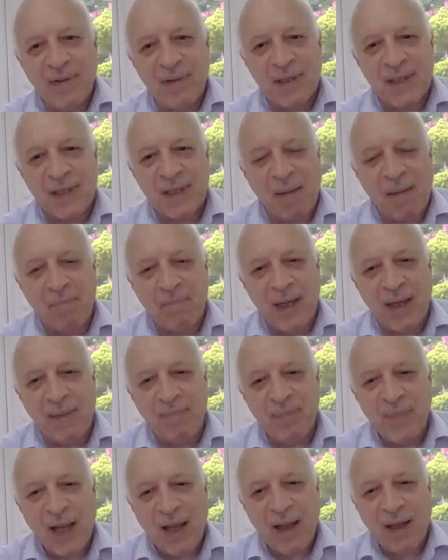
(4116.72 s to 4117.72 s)

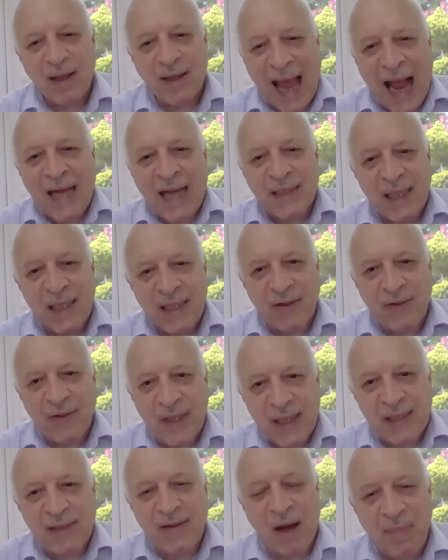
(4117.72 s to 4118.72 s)
some gases in
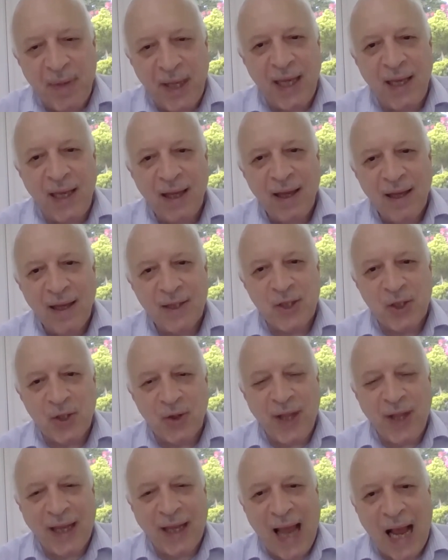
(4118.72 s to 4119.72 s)
his tummy,
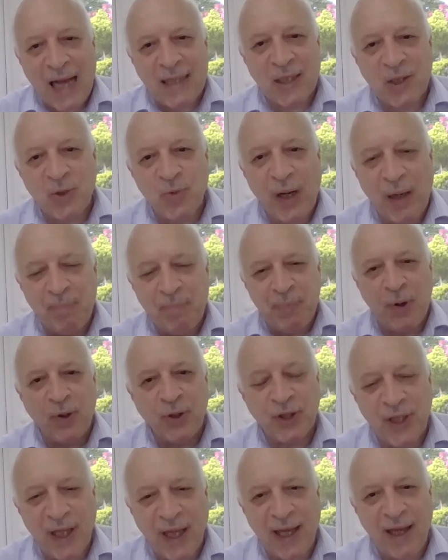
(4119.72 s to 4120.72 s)
so the gases will
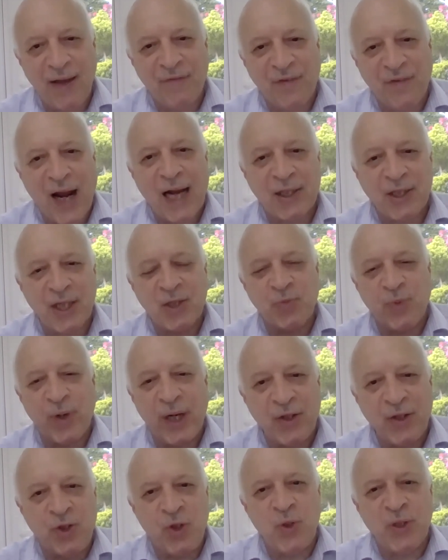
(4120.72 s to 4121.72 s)
push the fractures, will
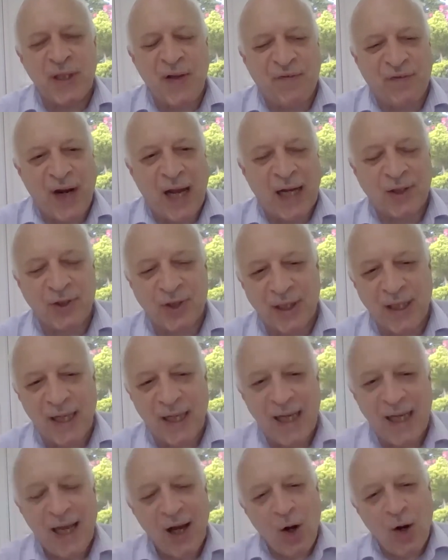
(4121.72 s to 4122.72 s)
reduce the fracture.
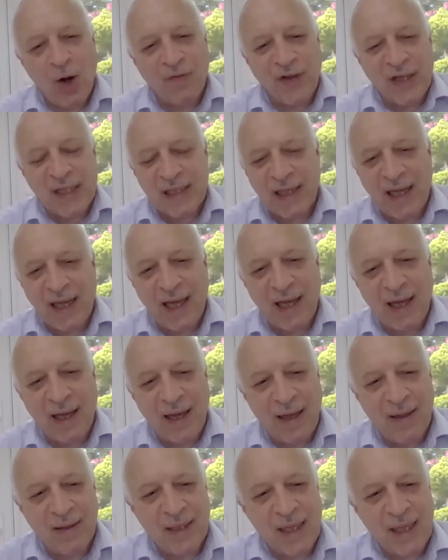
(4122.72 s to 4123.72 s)
Obviously,
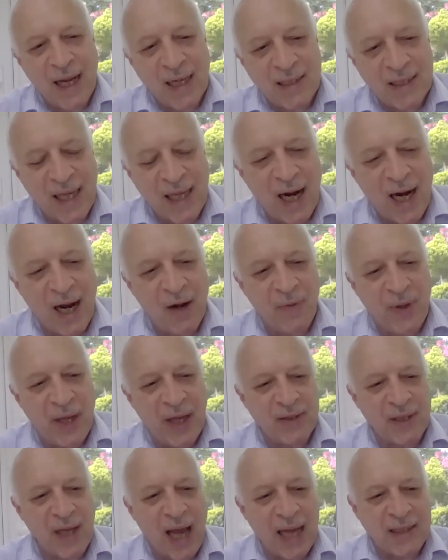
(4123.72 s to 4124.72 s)
Al-Zahrawi,
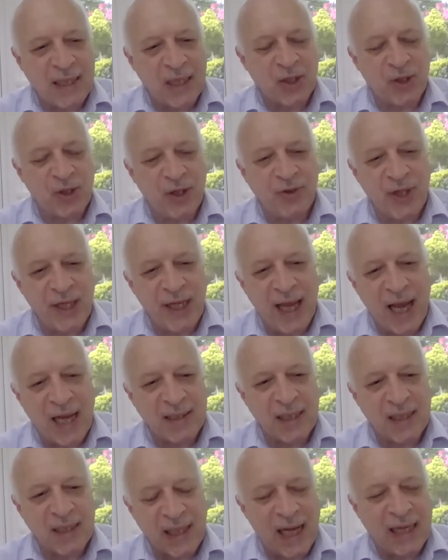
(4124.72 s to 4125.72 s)
as a surgeon, he
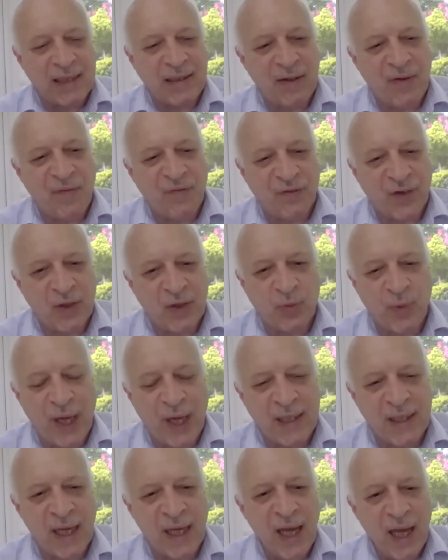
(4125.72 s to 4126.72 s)
has a slightly different
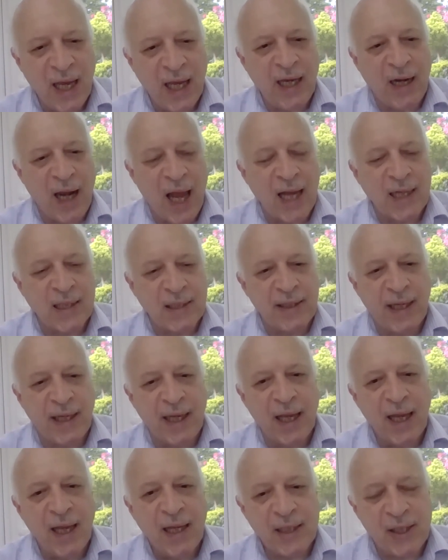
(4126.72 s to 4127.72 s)
ways. He likes
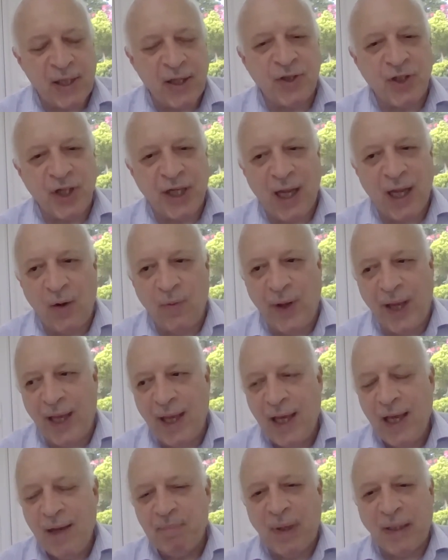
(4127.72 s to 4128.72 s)
the surgical way.
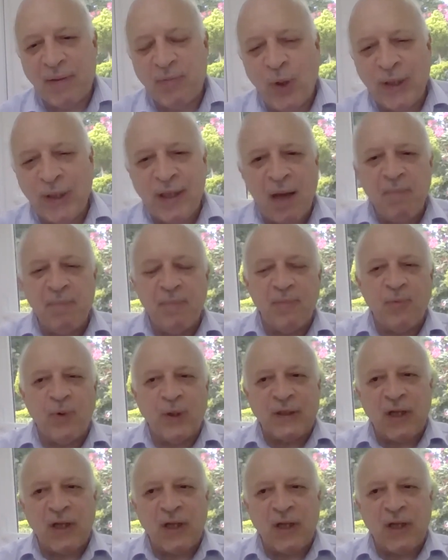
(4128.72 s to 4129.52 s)
But what I'm